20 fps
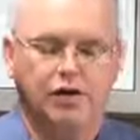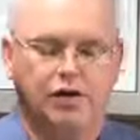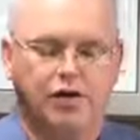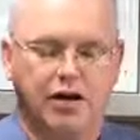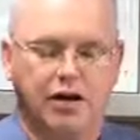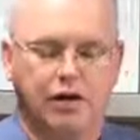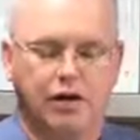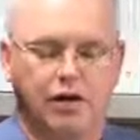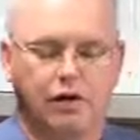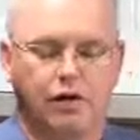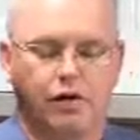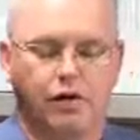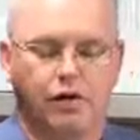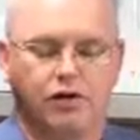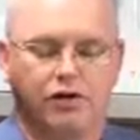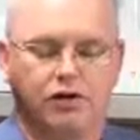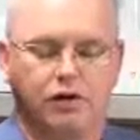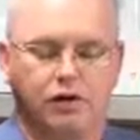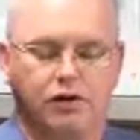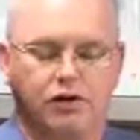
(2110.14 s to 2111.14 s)
2
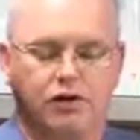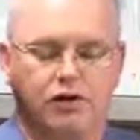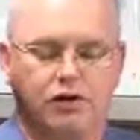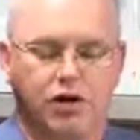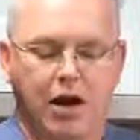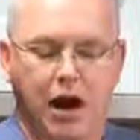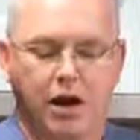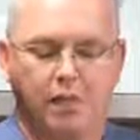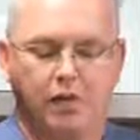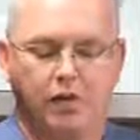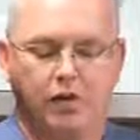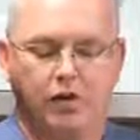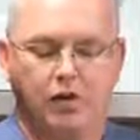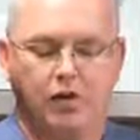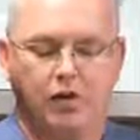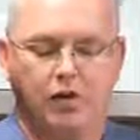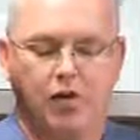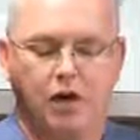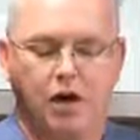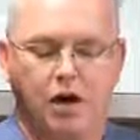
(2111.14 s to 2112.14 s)
Corinthians
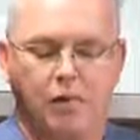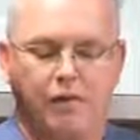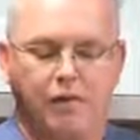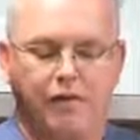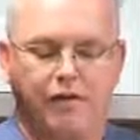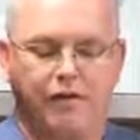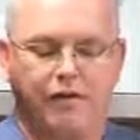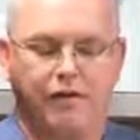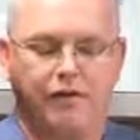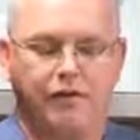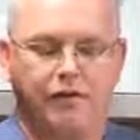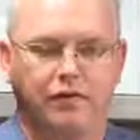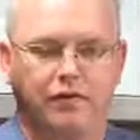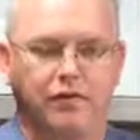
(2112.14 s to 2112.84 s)
chapter number,